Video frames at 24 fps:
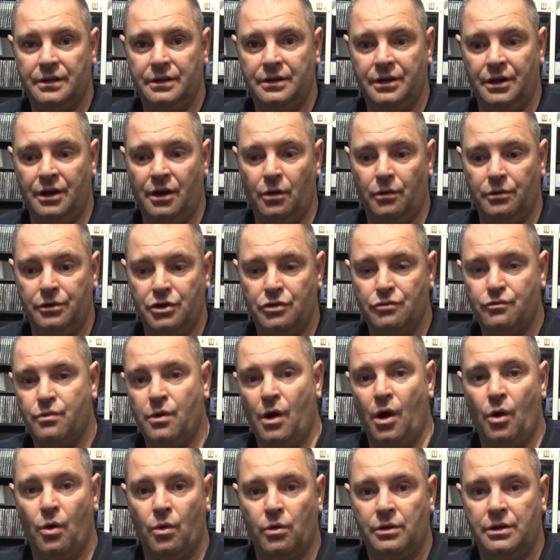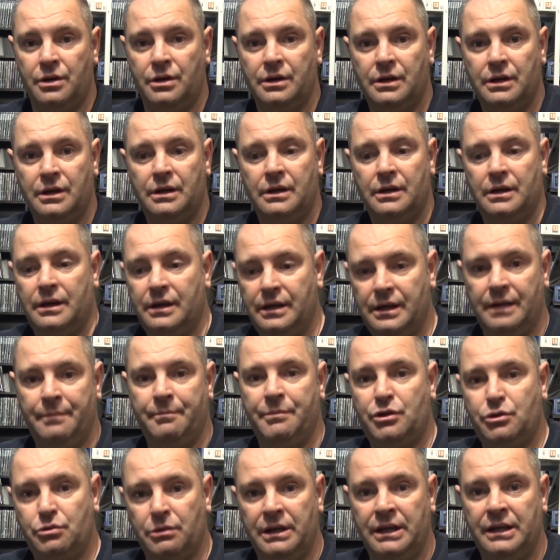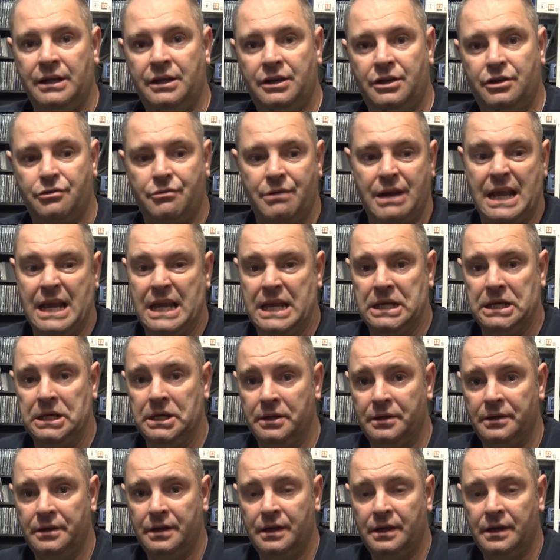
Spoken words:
you know, your road in between green